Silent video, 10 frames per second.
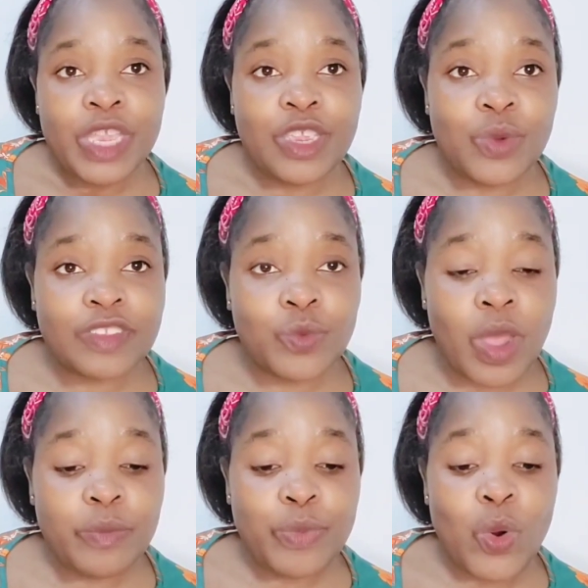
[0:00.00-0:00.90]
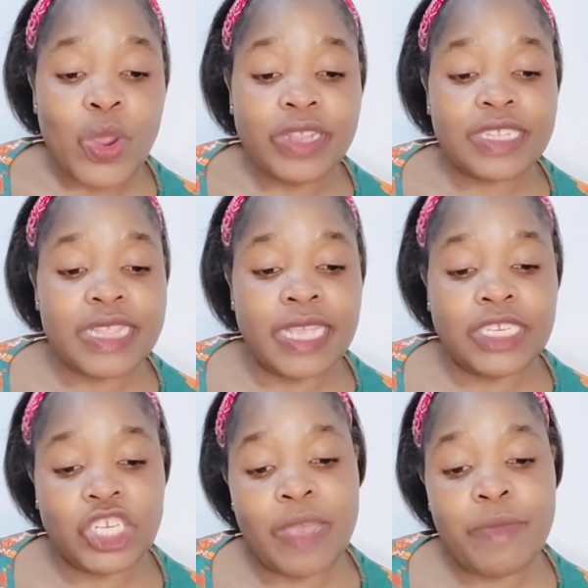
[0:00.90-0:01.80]
He was at one point the
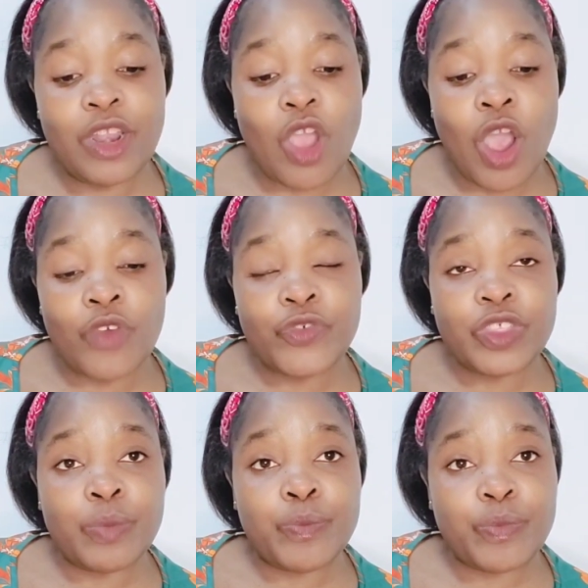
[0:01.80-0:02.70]
chairman of the